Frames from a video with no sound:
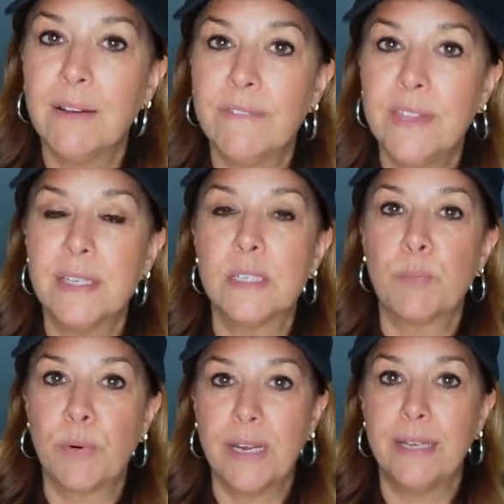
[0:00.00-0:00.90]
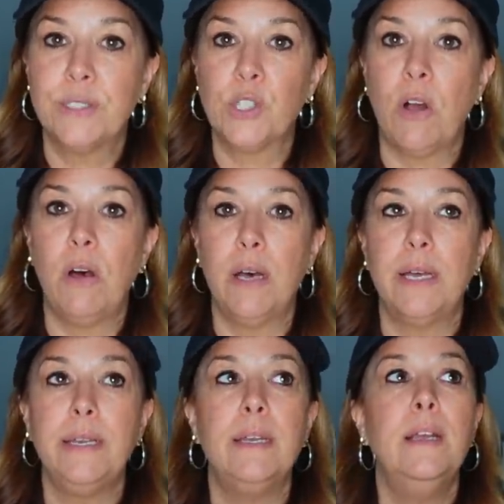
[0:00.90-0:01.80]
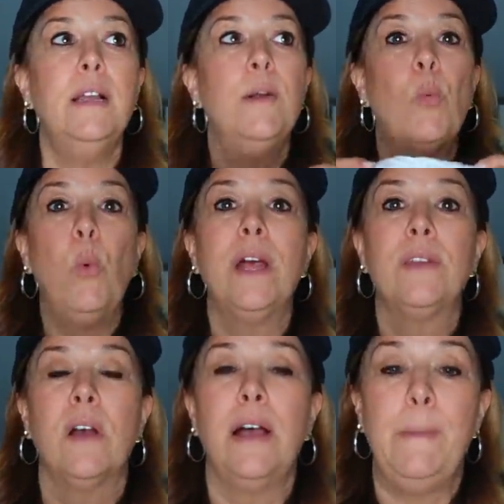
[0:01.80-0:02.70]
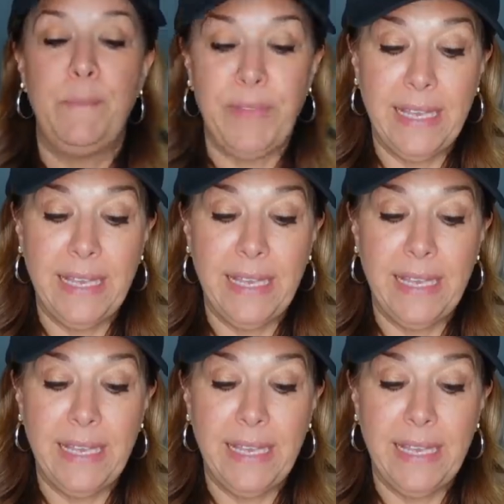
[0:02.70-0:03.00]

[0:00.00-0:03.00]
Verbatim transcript: of this brand on Whatnot,